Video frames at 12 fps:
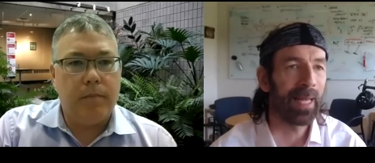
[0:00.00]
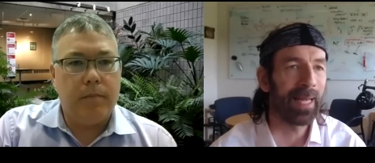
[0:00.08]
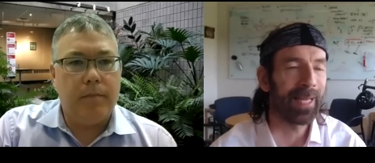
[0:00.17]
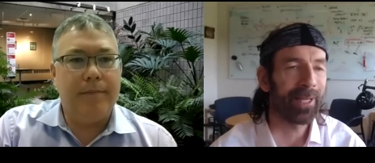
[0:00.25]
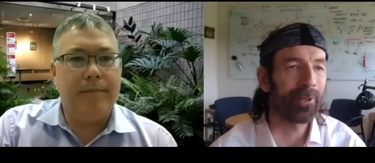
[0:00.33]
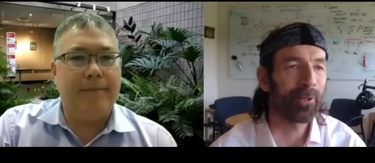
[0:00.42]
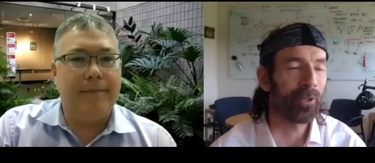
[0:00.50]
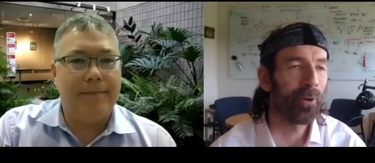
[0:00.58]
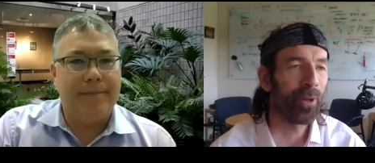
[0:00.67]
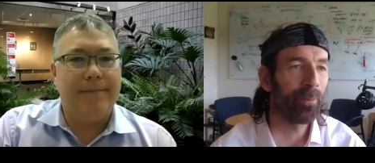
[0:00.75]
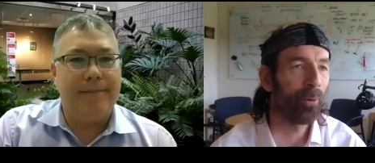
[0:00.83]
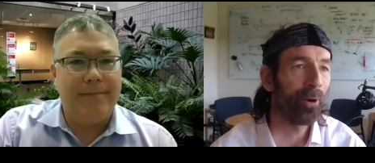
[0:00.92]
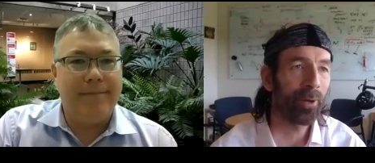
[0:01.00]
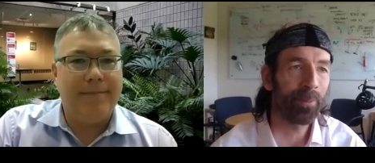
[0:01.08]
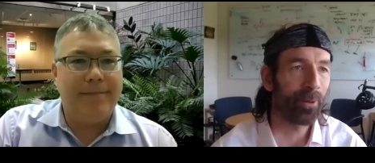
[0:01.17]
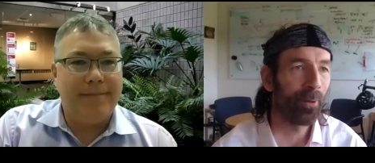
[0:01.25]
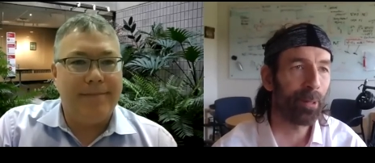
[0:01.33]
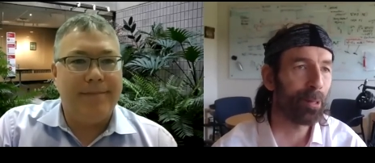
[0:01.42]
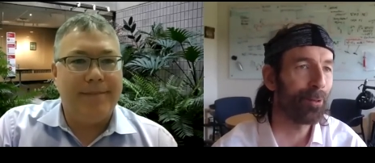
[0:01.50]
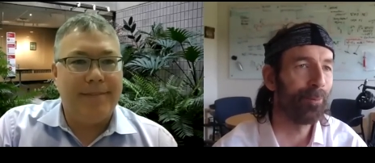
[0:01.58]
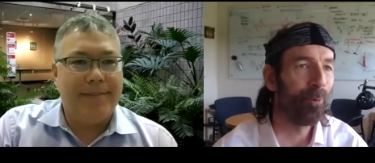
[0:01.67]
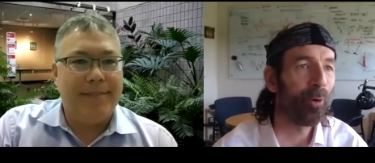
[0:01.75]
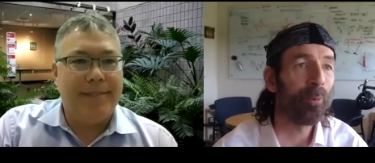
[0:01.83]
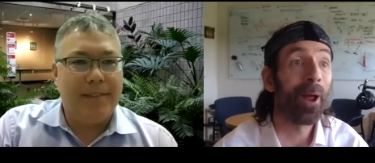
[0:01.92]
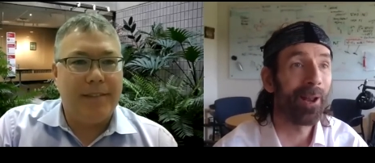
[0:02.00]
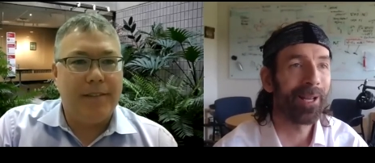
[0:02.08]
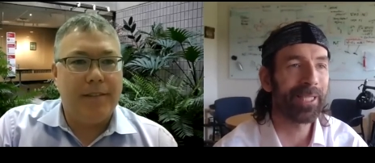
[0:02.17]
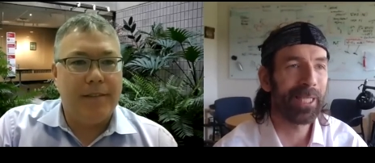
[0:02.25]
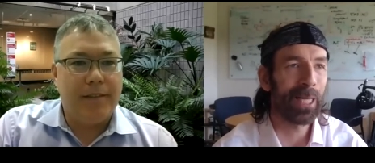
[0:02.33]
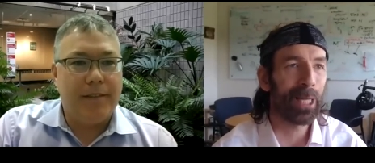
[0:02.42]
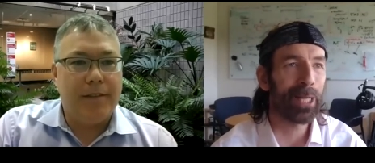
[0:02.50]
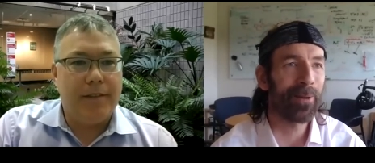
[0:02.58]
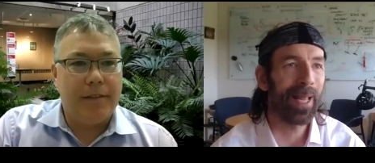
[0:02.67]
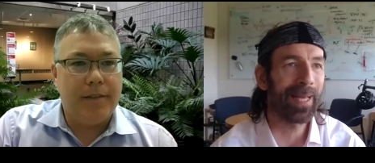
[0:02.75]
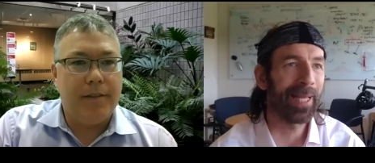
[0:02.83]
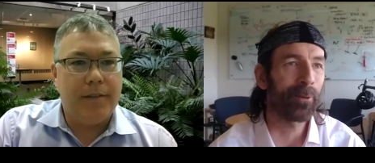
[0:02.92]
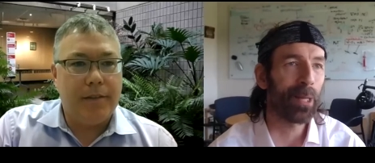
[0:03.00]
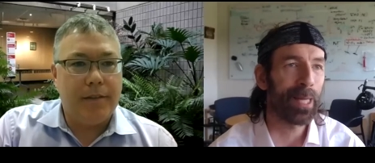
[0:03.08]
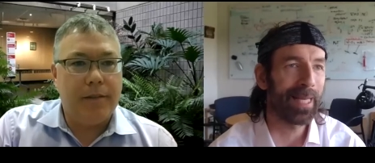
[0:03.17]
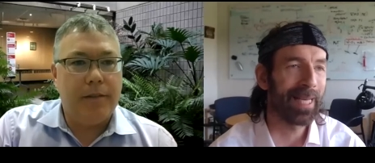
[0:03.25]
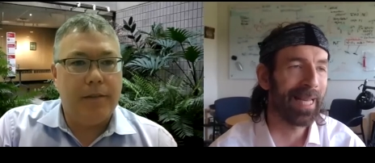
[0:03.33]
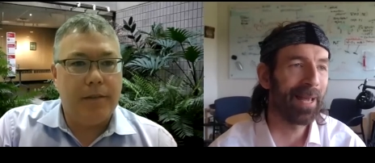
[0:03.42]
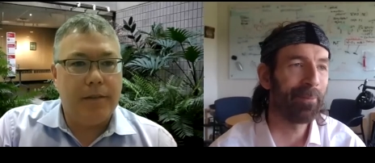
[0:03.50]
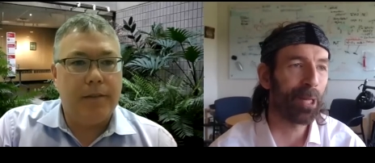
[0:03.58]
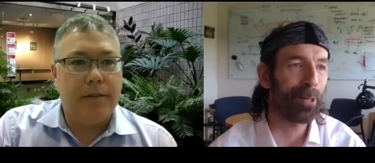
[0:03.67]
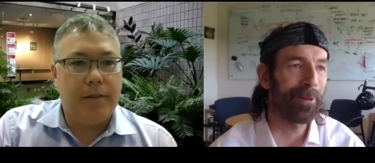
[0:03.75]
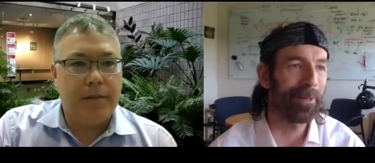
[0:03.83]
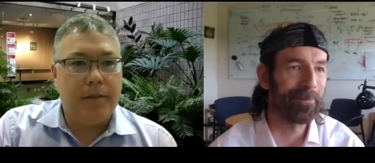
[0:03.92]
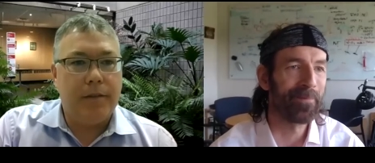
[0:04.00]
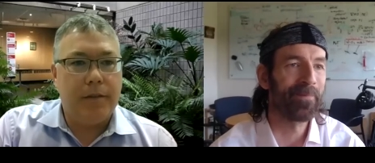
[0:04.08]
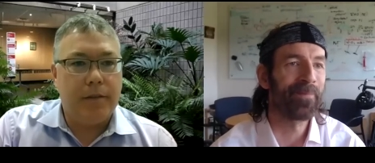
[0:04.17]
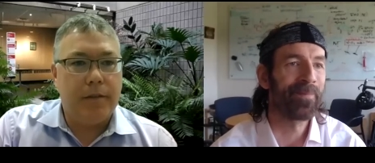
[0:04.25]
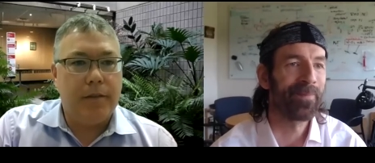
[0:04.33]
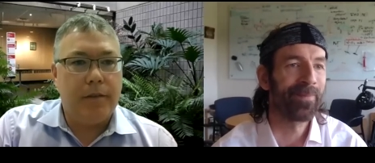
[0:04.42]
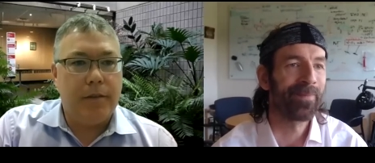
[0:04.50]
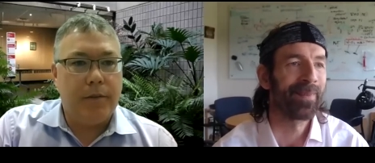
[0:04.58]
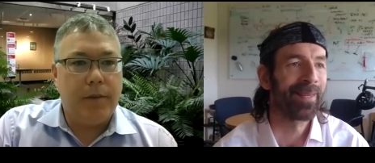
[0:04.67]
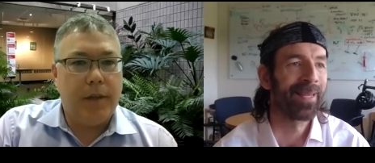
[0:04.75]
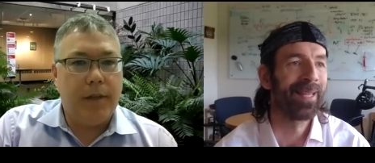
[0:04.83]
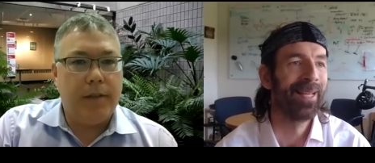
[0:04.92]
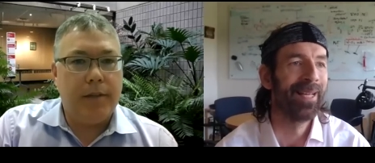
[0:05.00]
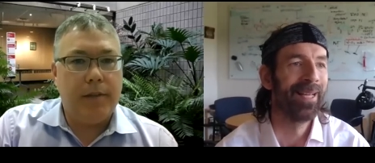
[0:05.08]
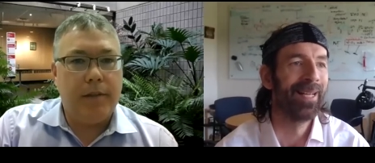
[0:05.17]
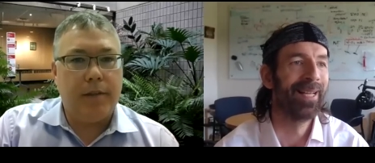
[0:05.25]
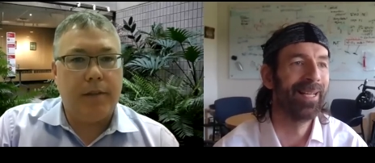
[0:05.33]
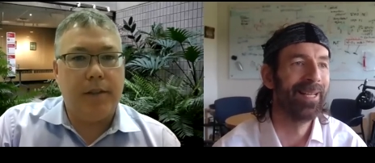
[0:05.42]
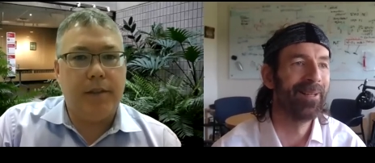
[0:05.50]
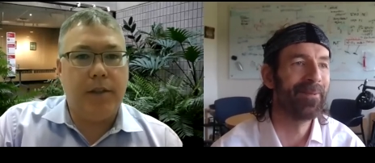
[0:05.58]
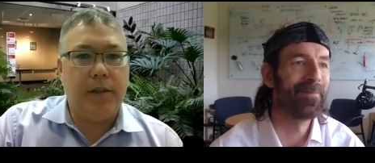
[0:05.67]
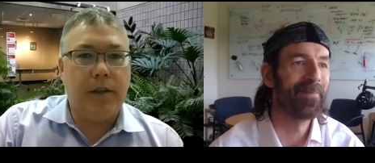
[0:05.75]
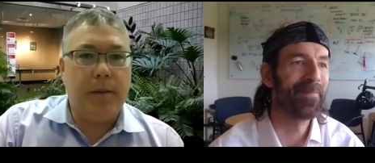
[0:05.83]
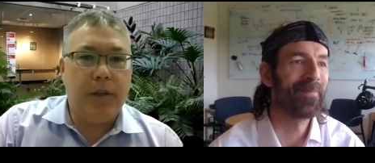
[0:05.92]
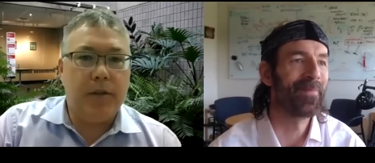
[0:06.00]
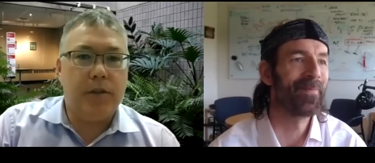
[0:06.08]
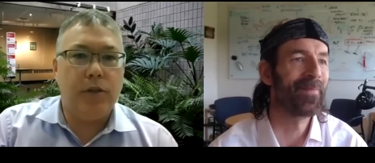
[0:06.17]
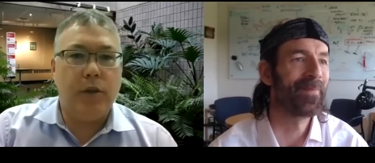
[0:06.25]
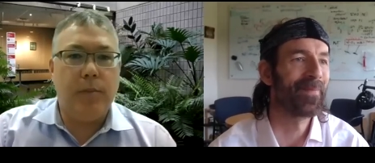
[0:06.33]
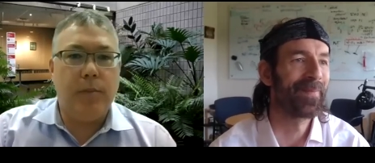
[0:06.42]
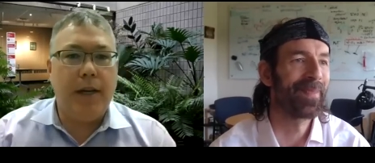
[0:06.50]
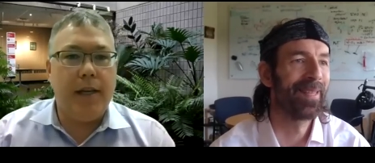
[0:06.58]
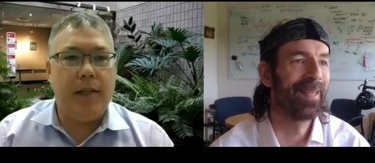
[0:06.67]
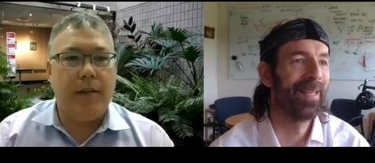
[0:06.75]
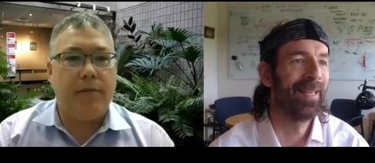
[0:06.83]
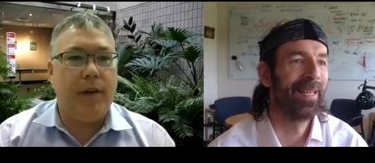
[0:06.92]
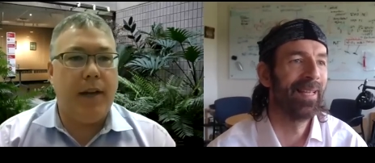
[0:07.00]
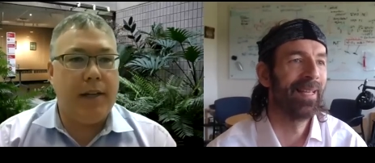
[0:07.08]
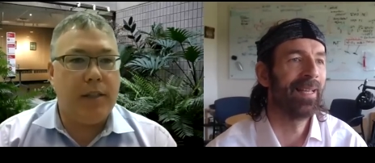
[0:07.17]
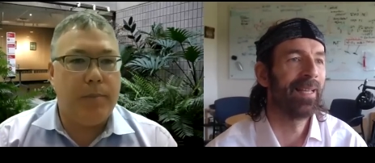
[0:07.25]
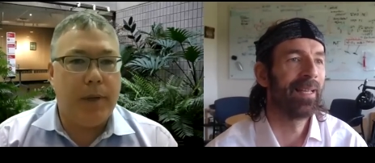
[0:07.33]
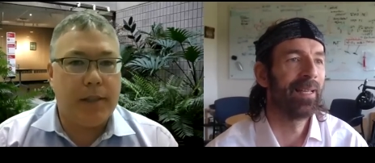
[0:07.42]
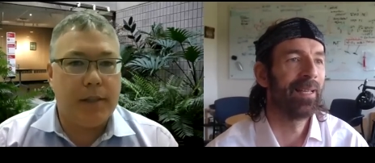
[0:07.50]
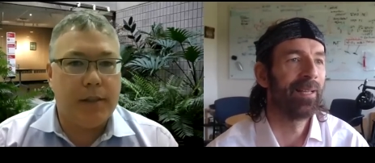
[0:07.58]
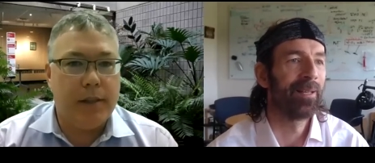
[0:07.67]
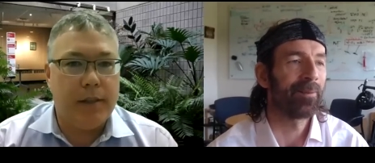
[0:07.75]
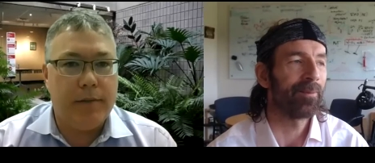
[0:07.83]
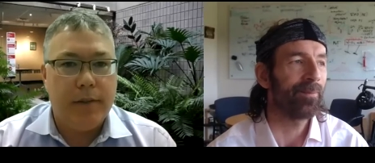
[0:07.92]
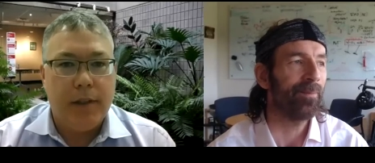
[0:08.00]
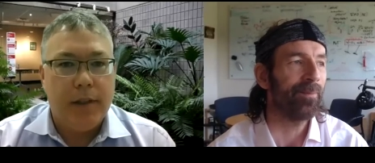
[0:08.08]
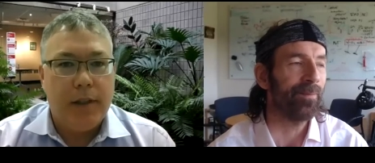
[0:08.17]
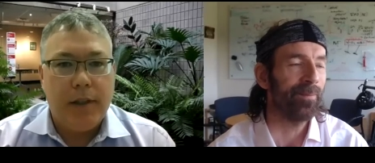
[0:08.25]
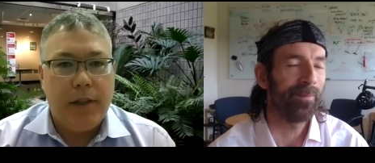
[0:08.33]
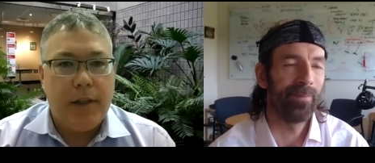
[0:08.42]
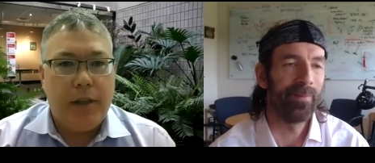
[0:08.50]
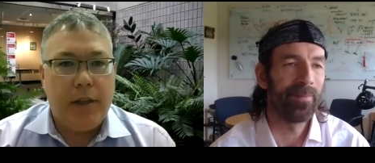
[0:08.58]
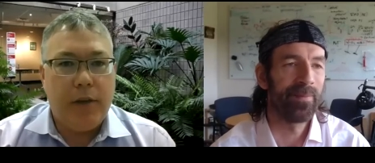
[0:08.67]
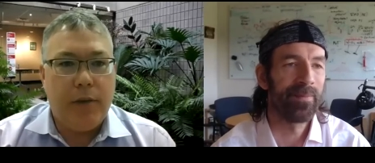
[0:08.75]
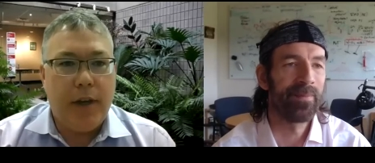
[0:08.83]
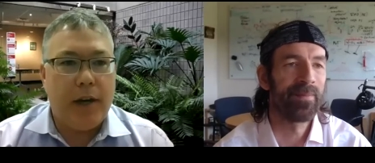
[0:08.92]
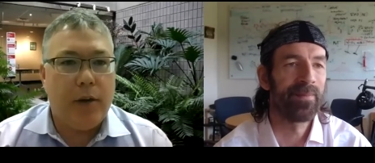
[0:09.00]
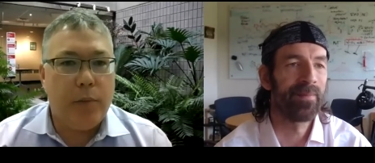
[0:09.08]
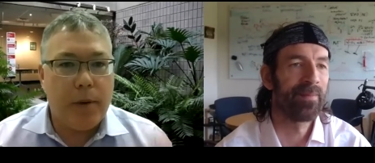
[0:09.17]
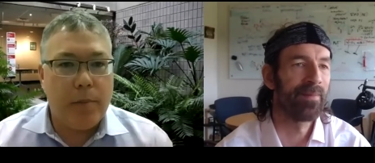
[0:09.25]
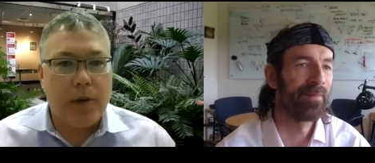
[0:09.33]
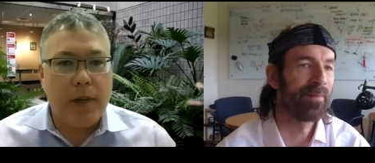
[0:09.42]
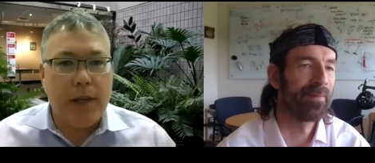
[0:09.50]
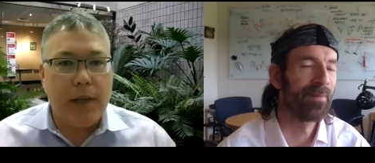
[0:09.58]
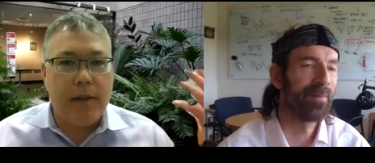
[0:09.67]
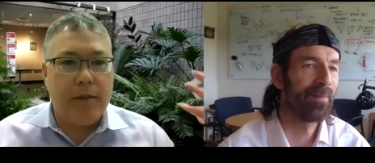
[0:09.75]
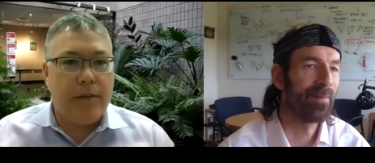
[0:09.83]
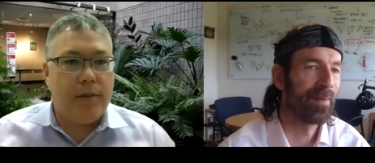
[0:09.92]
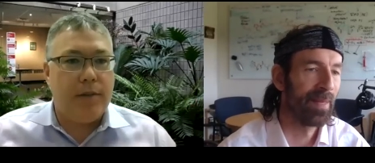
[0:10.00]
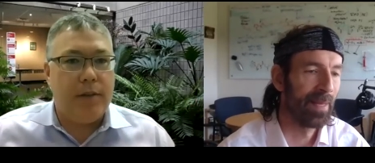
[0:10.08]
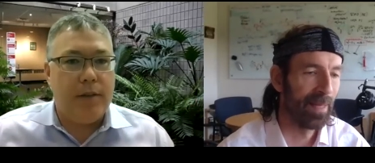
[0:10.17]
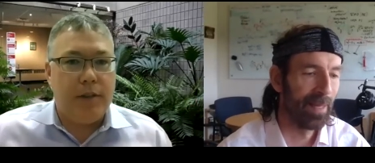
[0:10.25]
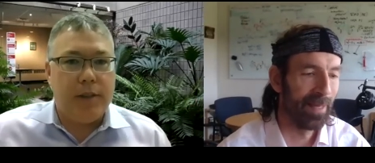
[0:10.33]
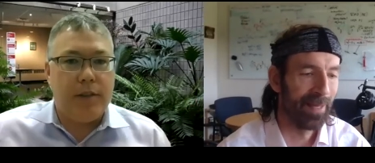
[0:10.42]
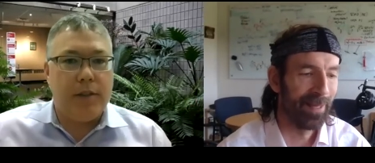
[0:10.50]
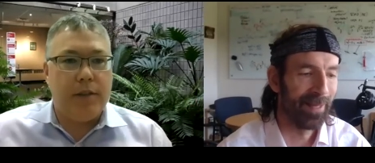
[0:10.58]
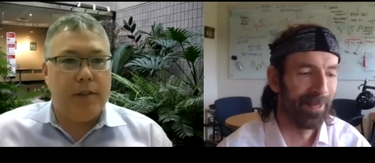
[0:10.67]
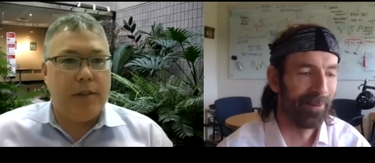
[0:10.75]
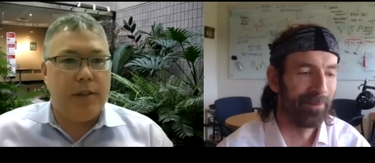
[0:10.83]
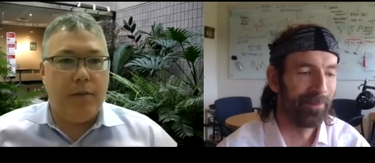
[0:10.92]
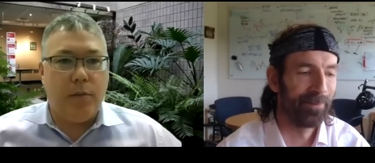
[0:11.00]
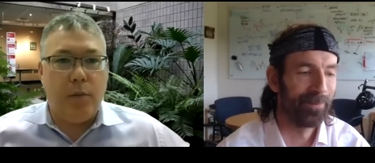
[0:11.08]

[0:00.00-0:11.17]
Speaker 1: uh, to join the board, but also more biologists to get interested in chemistry.
Speaker 2: because I mean, there's so many different aspects you know, the air we breathe, just stuff,